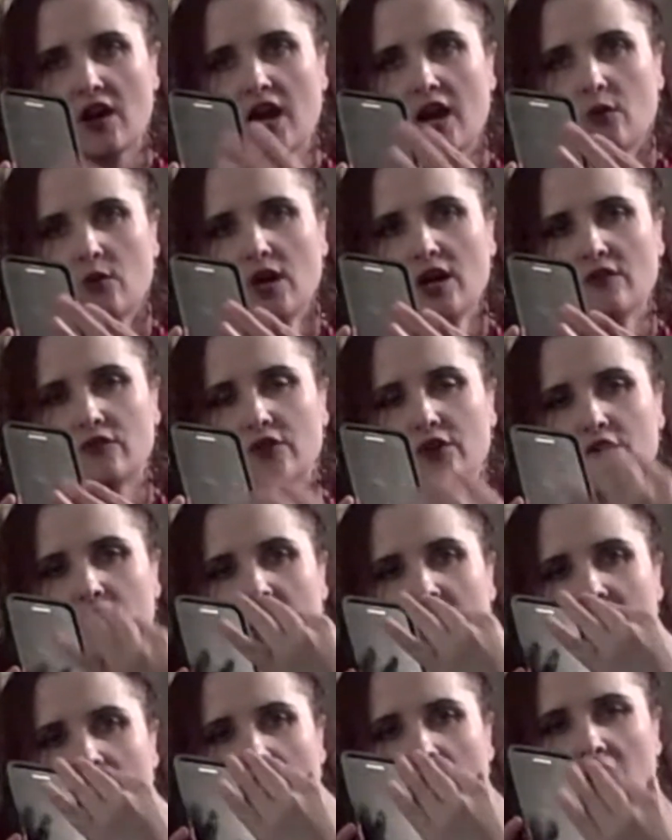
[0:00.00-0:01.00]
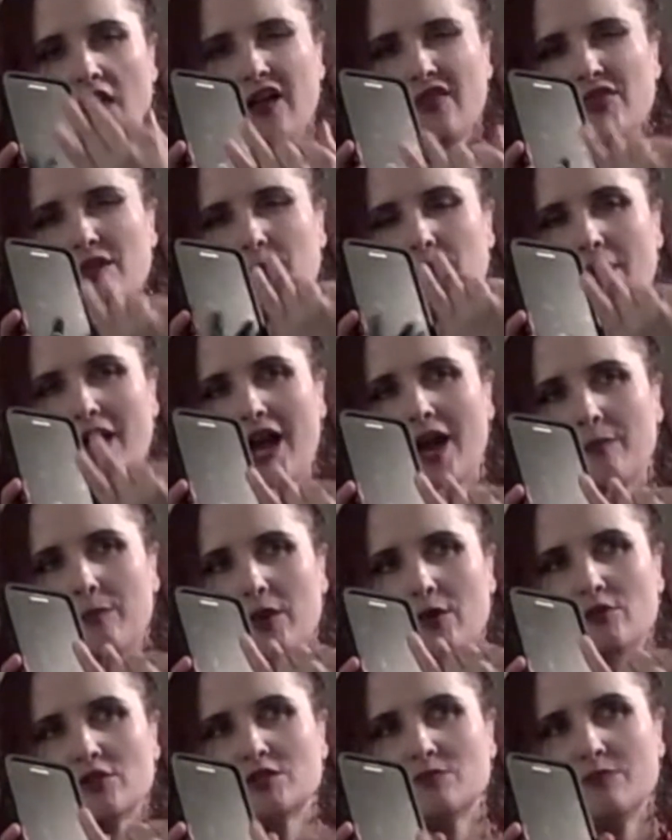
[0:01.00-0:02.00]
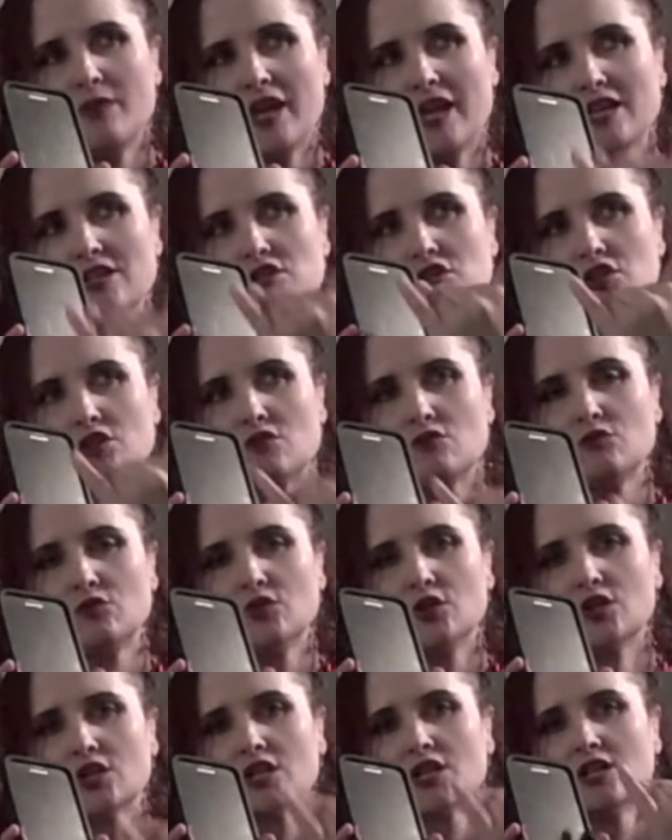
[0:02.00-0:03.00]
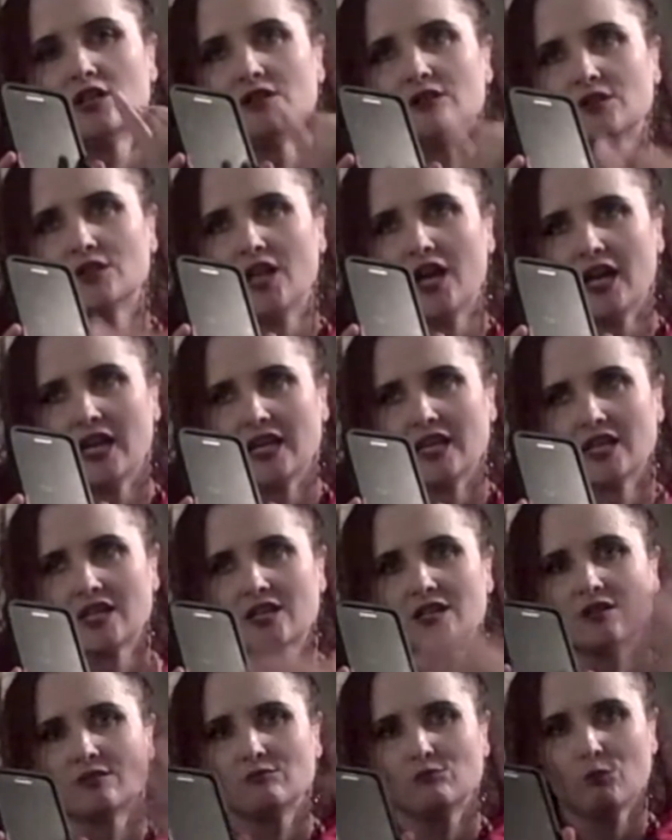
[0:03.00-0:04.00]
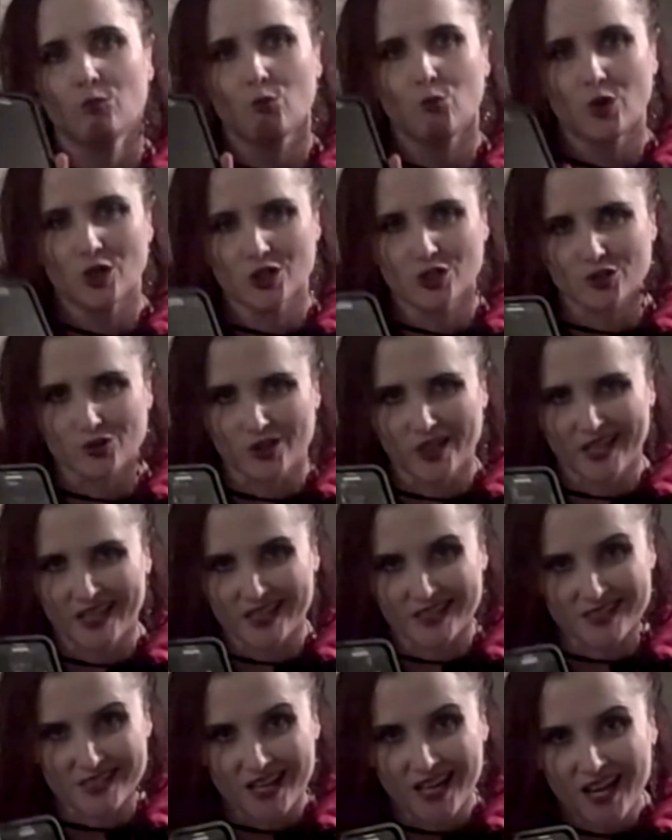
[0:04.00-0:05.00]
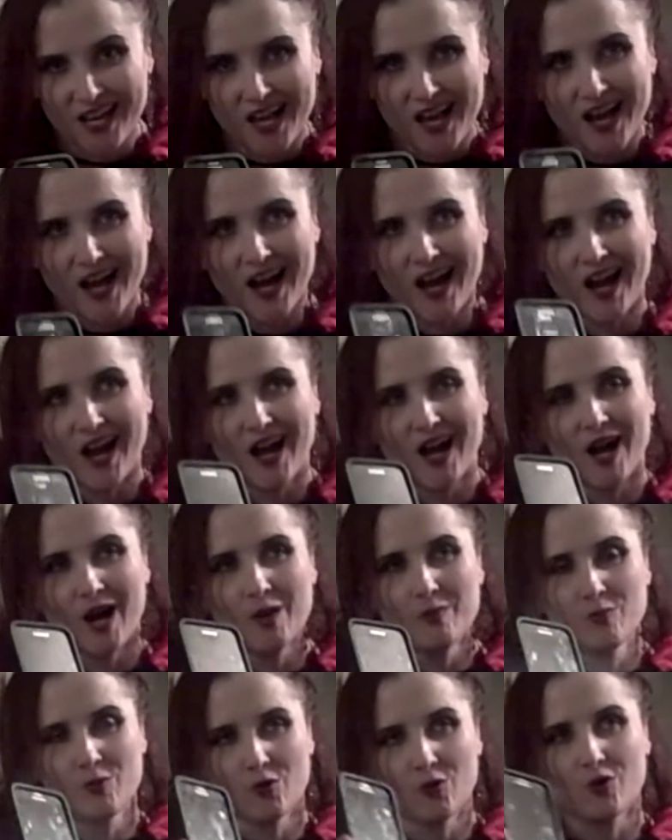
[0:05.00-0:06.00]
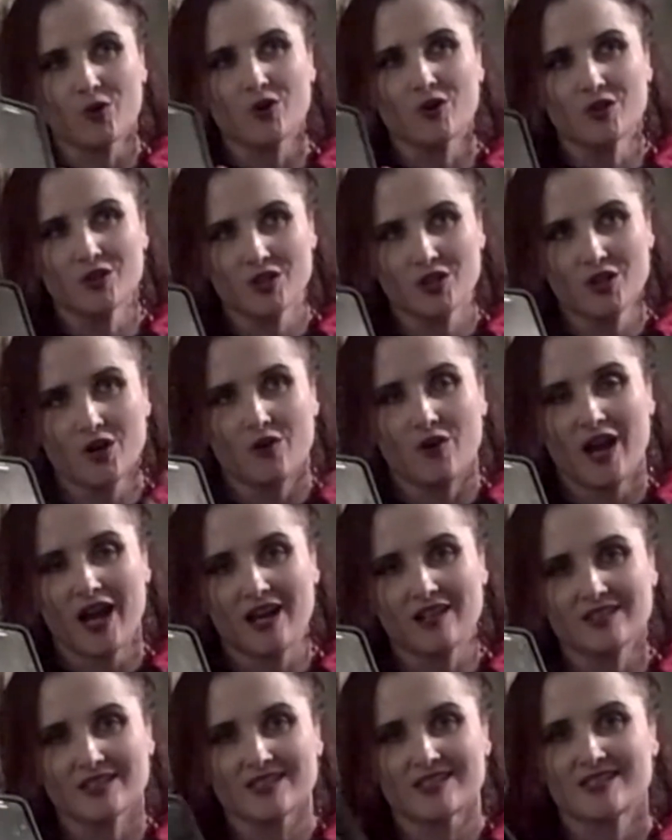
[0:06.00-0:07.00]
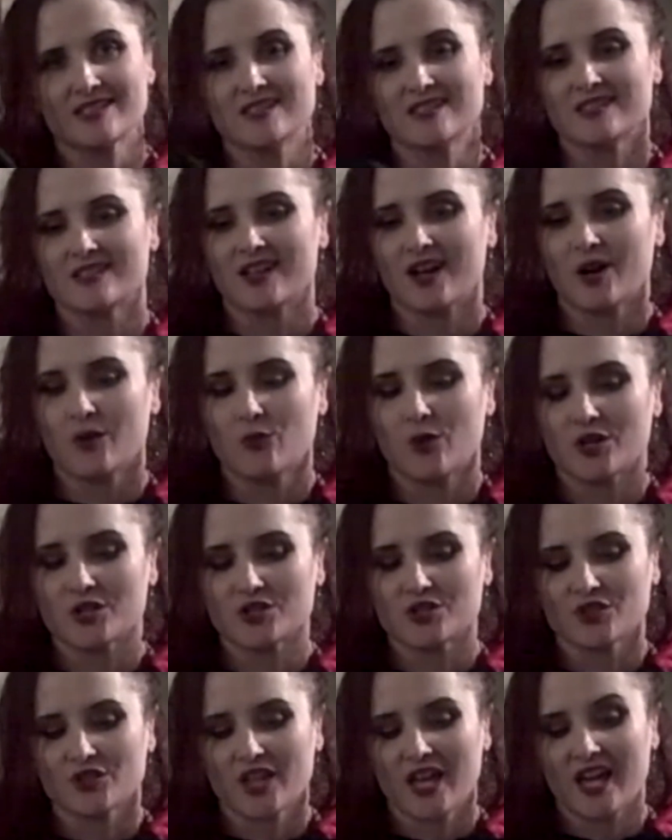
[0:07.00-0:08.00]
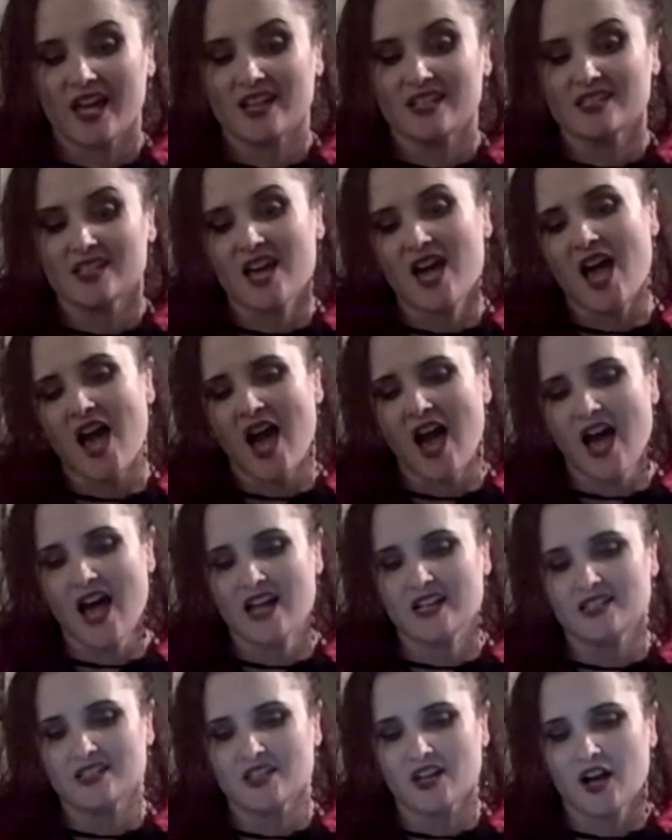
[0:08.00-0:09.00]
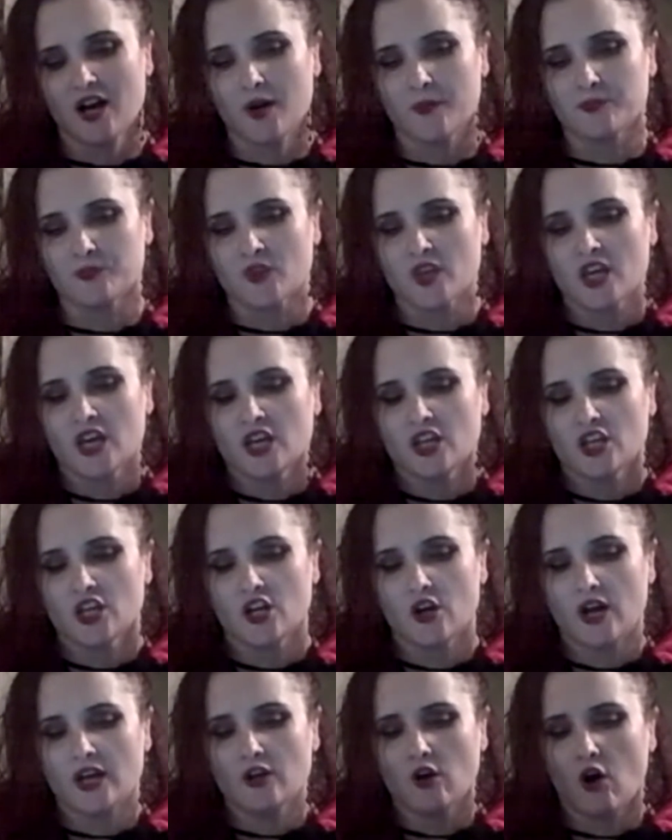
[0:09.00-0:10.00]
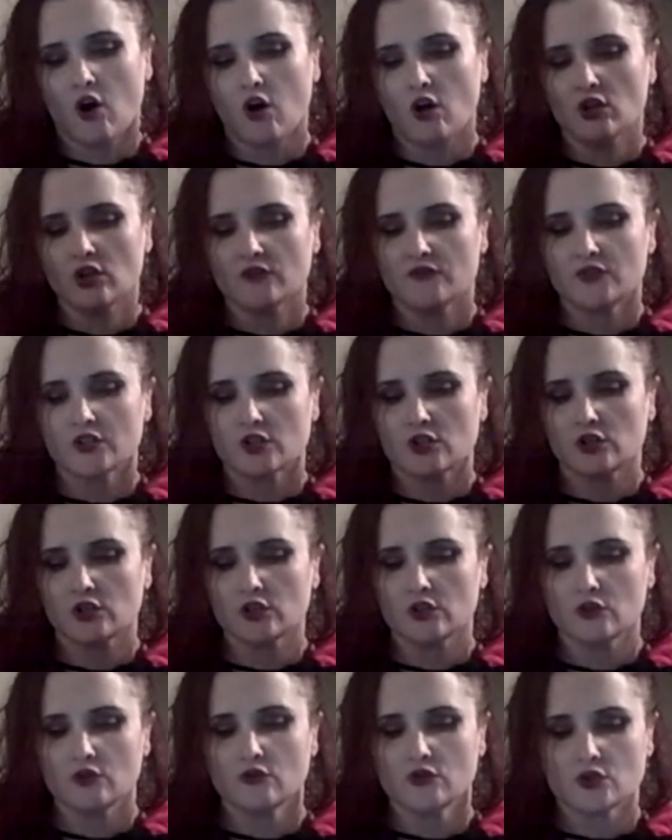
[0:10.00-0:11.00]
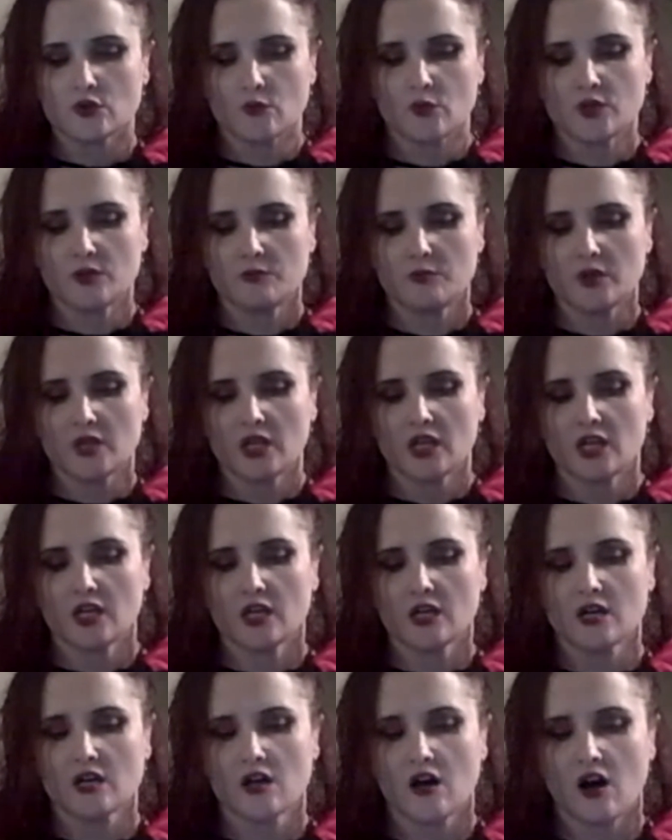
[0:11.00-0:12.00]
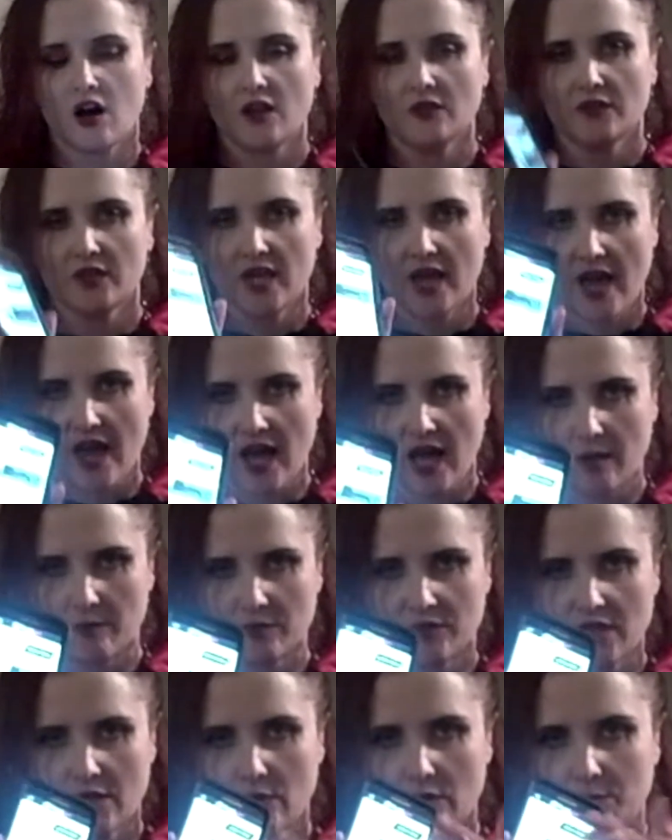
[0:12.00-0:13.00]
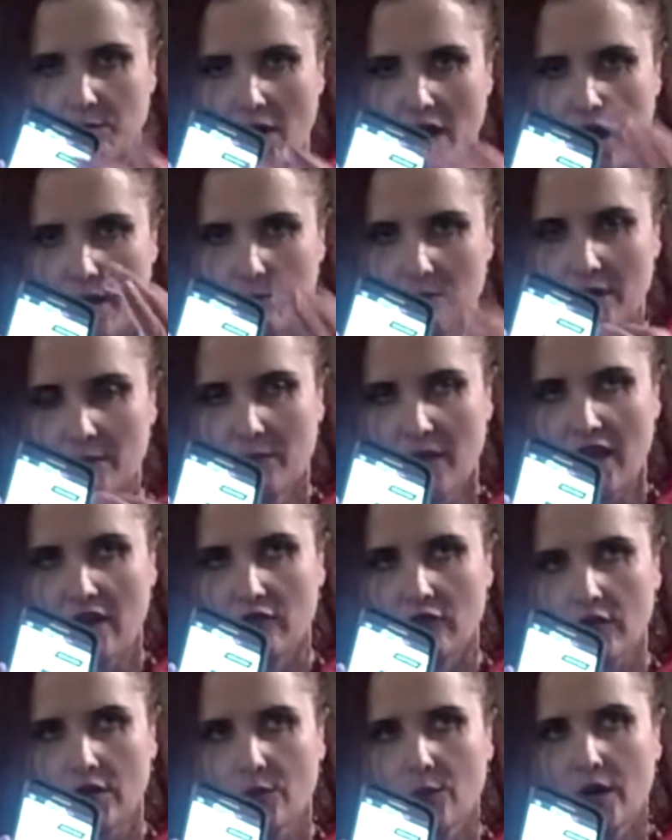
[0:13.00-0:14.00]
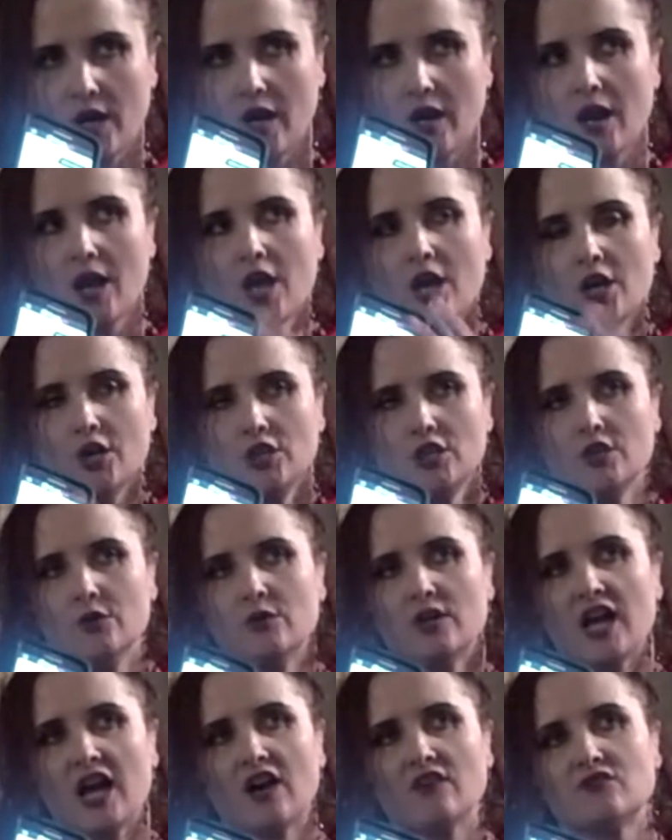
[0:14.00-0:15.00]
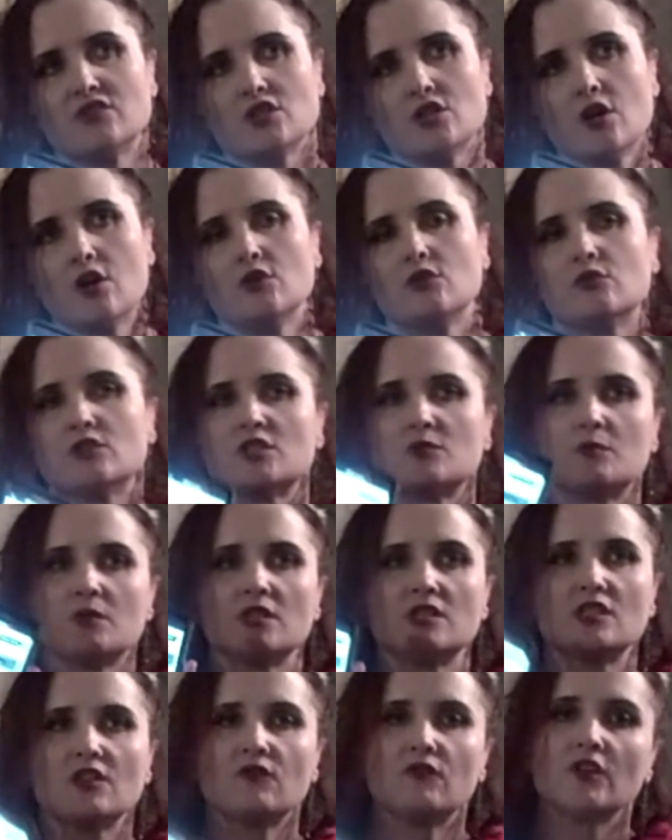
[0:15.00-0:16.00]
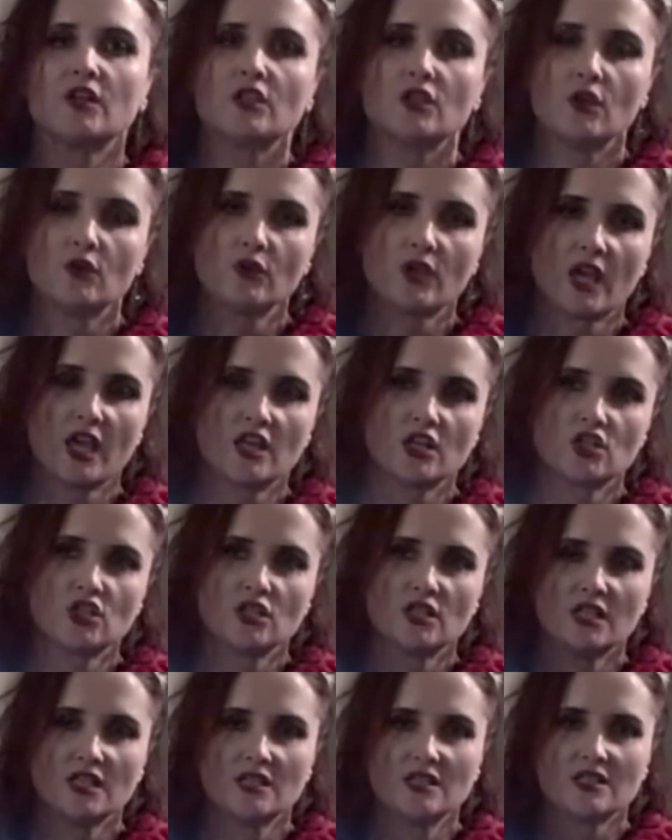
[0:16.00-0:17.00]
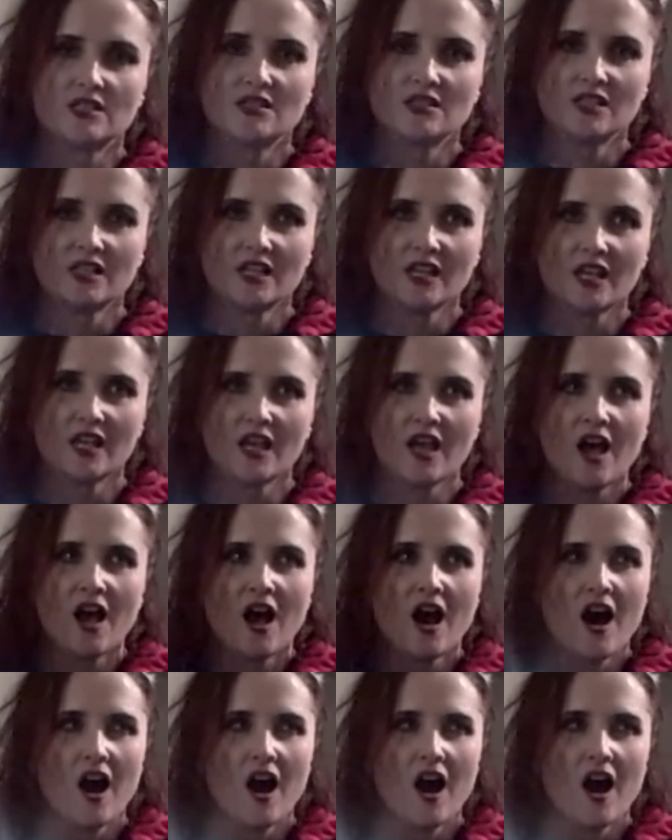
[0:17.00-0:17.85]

However, on the map, it was made to look like Wonderland, or Alice's Wonderland, and and all of the clues would be on the app. They would pop up everywhere. You would have to go to a specific location in the city.